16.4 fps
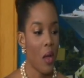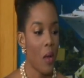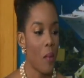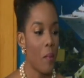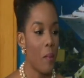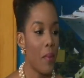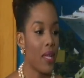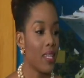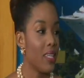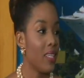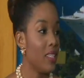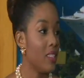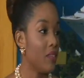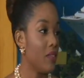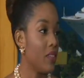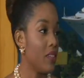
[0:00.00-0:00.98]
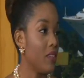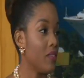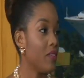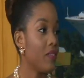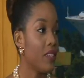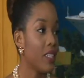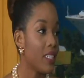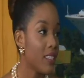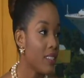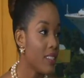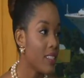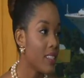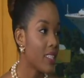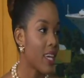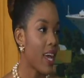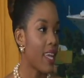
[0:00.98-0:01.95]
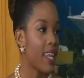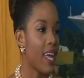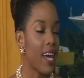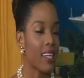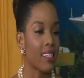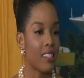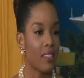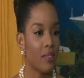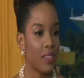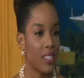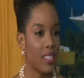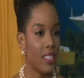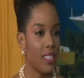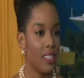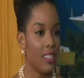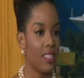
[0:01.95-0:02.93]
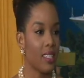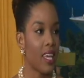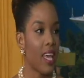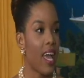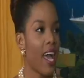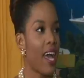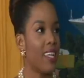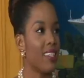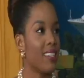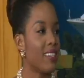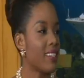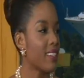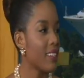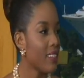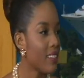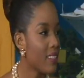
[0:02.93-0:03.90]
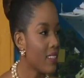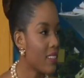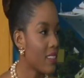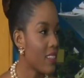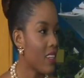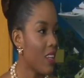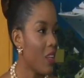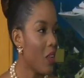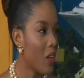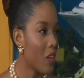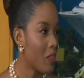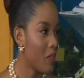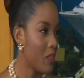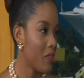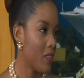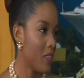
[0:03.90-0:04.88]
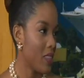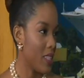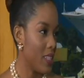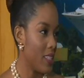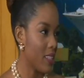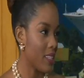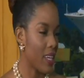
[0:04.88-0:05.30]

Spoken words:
many different fields and activities and skills in a lot of different things.